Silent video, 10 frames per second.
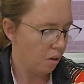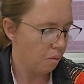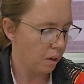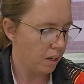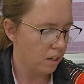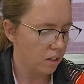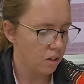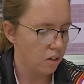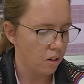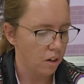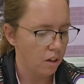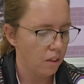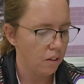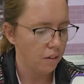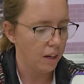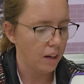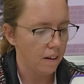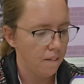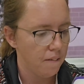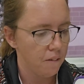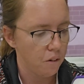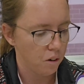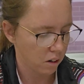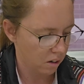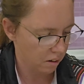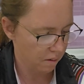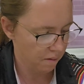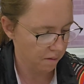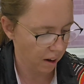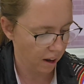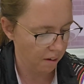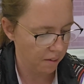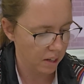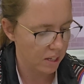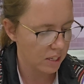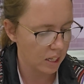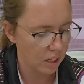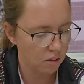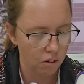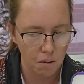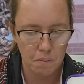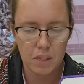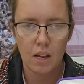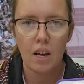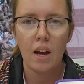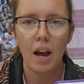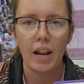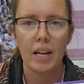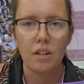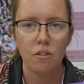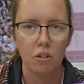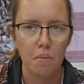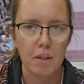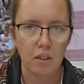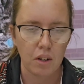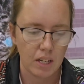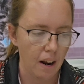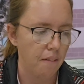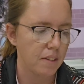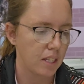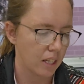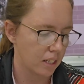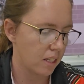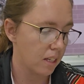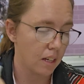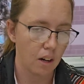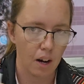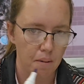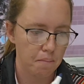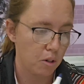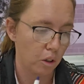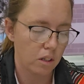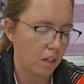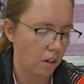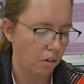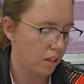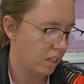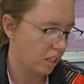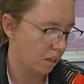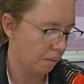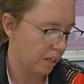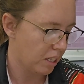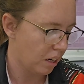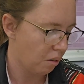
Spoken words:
1, 2, 3, 4, 5, 6 groups, and each group is going to have 6 dots in it, or 6 somethings in it.